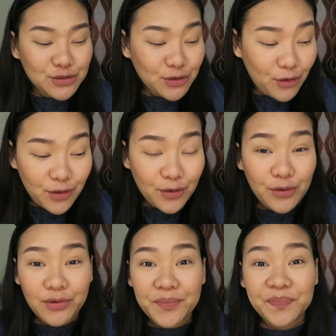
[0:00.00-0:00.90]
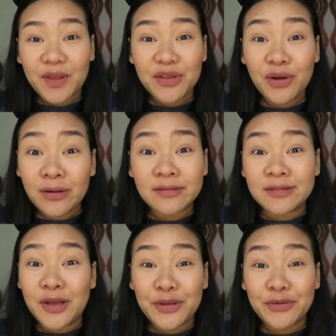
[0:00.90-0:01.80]
So,
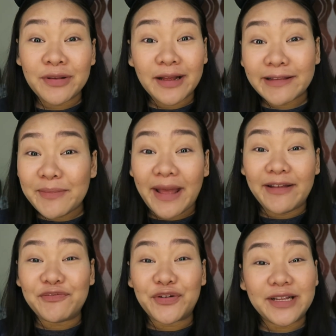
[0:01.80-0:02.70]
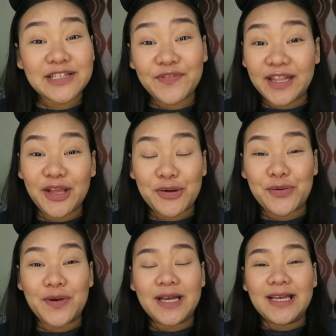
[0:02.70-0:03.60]
yun. Yun lang naman for this
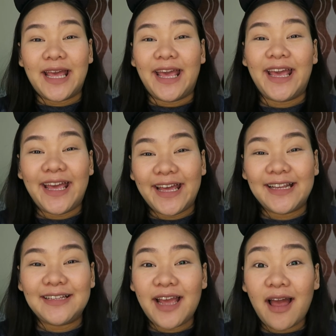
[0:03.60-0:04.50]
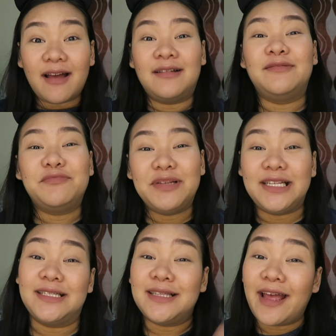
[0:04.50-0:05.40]
video. And, yeah.
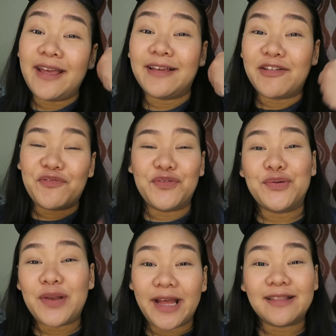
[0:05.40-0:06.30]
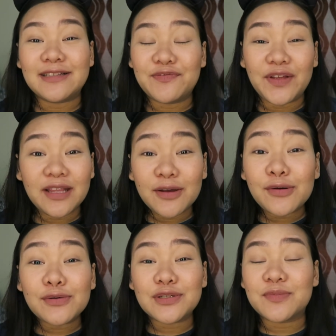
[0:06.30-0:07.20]
Please like if you like this
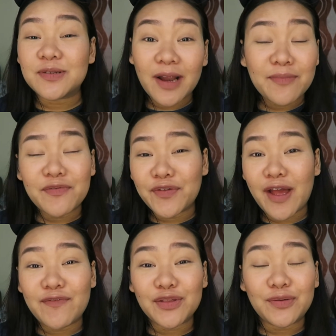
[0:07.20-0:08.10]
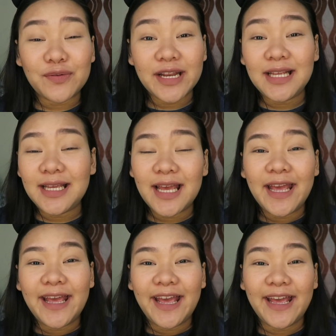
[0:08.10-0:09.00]
video. Subscribe if you haven't already.
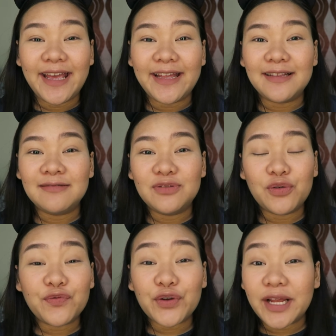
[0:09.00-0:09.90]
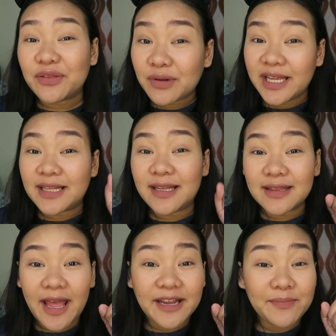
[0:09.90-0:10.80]
And don't forget to click
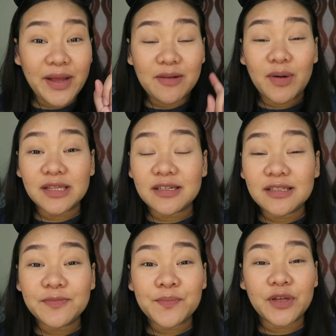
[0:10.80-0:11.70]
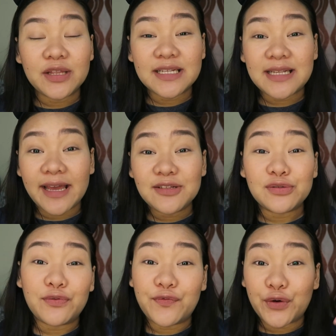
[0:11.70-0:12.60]
that tiny bell button on the side
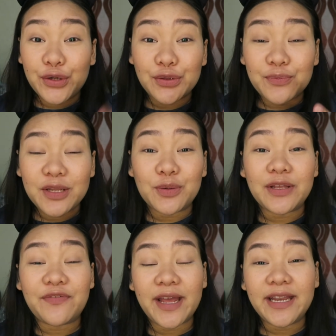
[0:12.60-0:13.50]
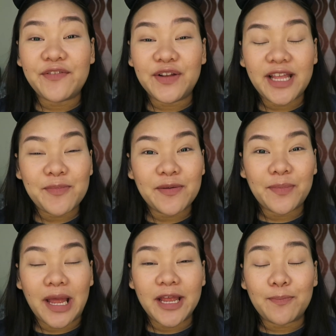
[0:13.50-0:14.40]
so for you to be notified every time I
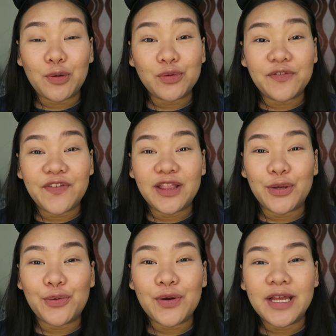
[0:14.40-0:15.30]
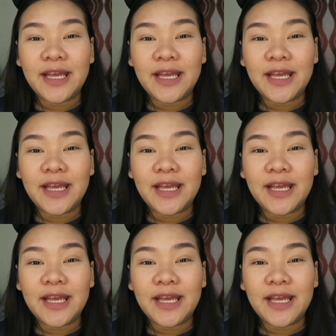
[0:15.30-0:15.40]
upload a video.